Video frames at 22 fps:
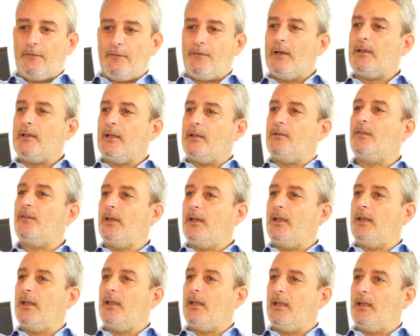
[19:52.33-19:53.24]
felt that
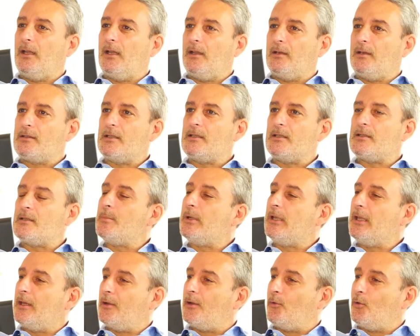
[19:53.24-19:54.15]
very since the
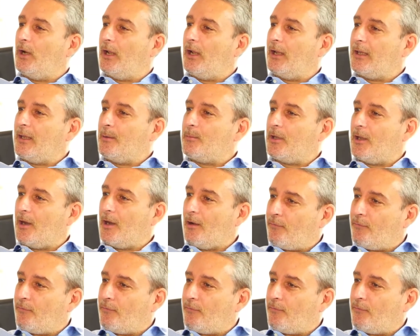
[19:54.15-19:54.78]
beginning when I came here.